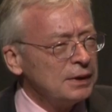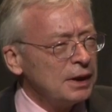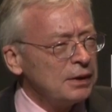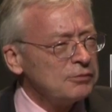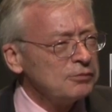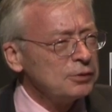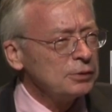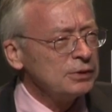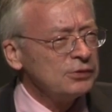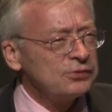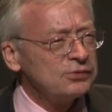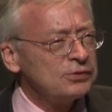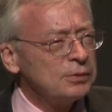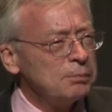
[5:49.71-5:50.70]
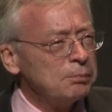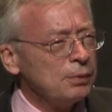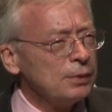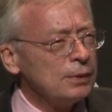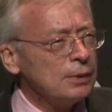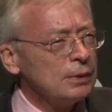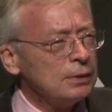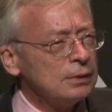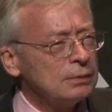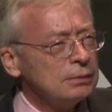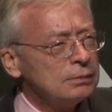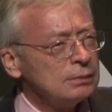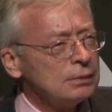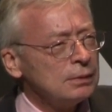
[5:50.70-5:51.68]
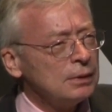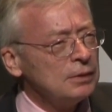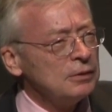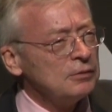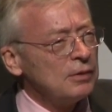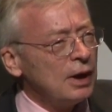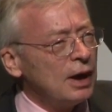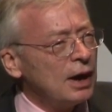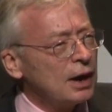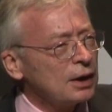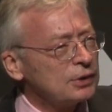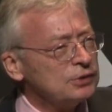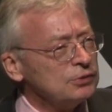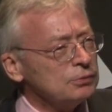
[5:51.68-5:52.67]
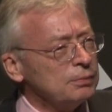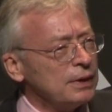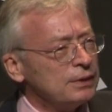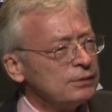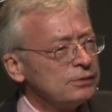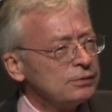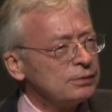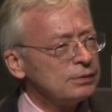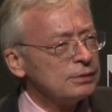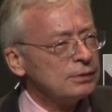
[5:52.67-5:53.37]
a very simple argument.